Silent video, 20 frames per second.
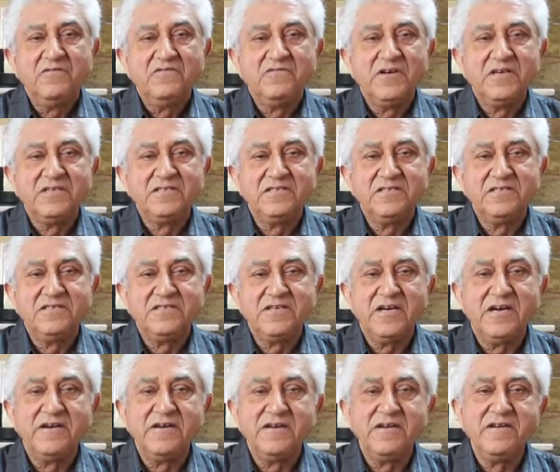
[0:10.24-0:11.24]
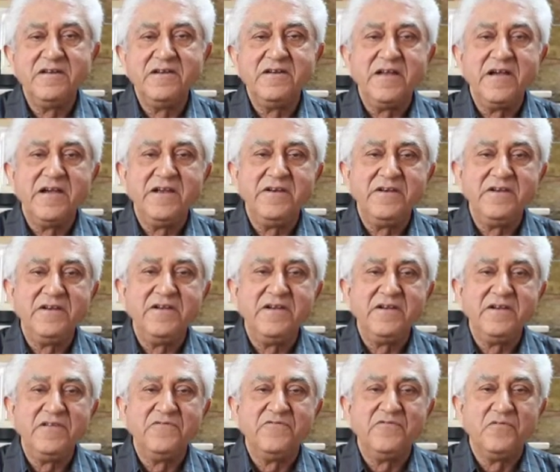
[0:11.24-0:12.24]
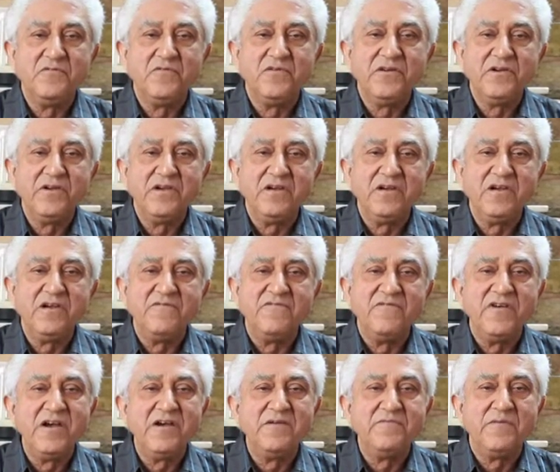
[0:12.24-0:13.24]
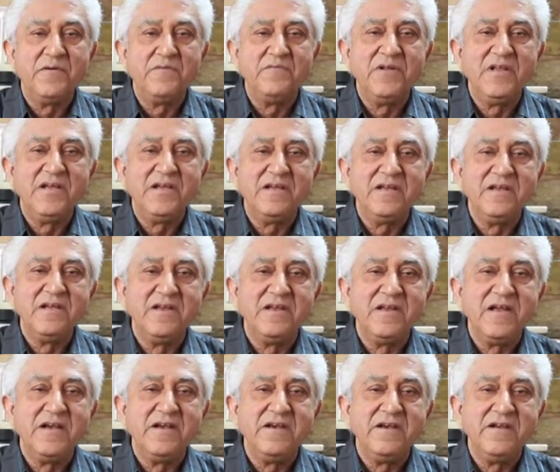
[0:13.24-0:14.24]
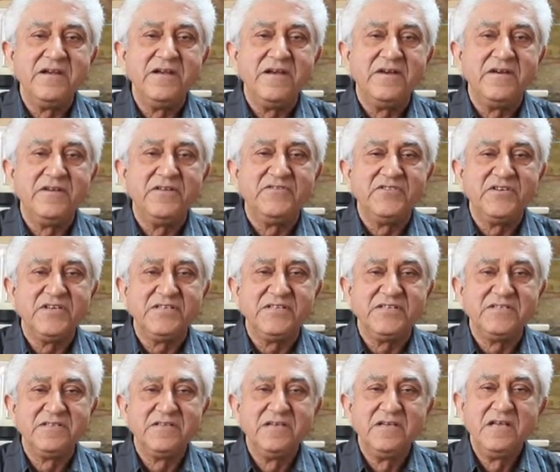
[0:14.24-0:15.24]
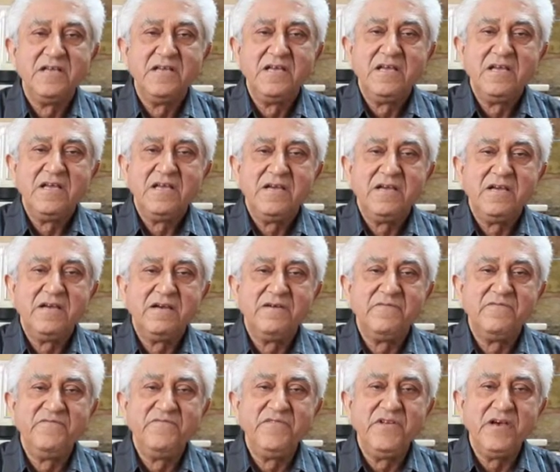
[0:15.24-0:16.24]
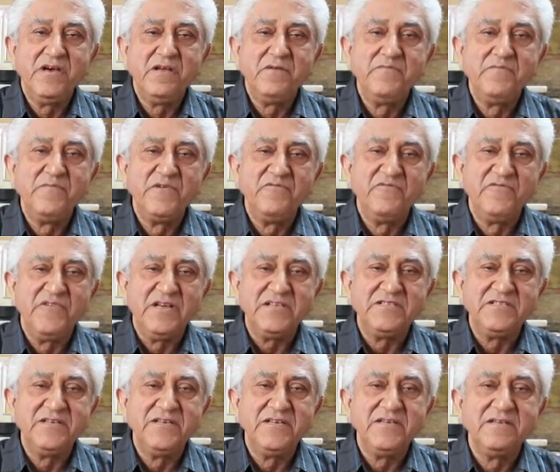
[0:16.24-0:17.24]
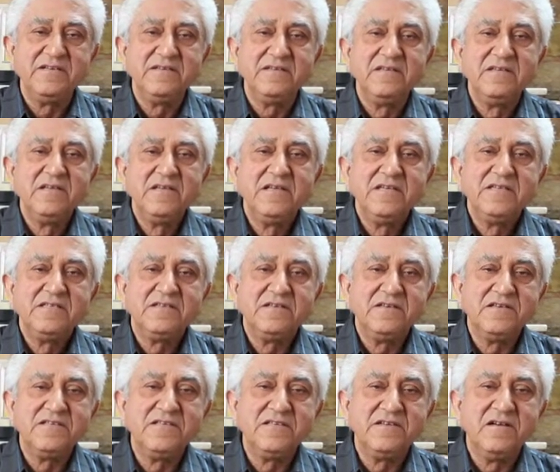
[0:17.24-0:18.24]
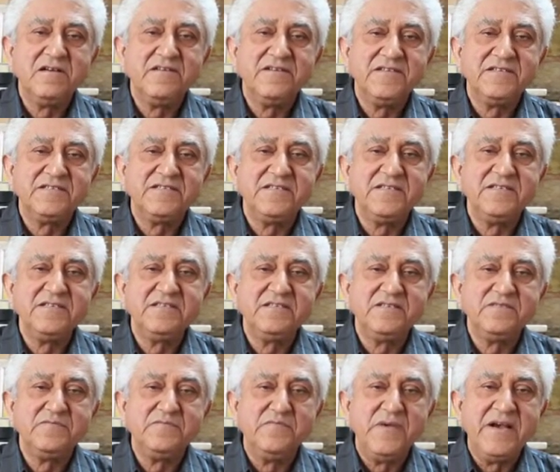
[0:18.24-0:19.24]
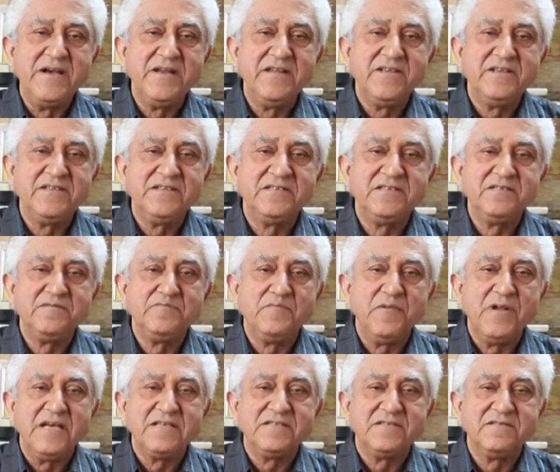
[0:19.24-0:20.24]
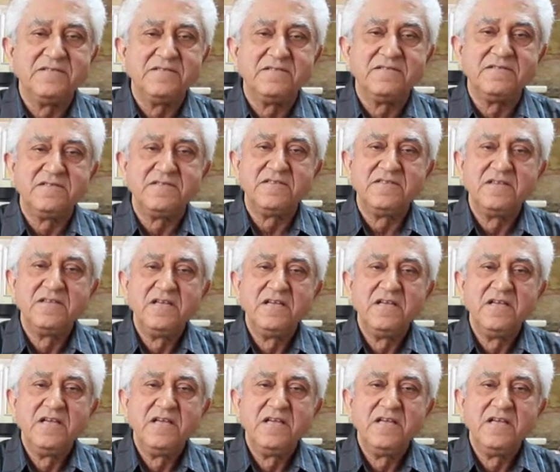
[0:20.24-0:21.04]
was started in 1984. It went public in 1986 and we are manufacturing surgical dressings, bandages, plasters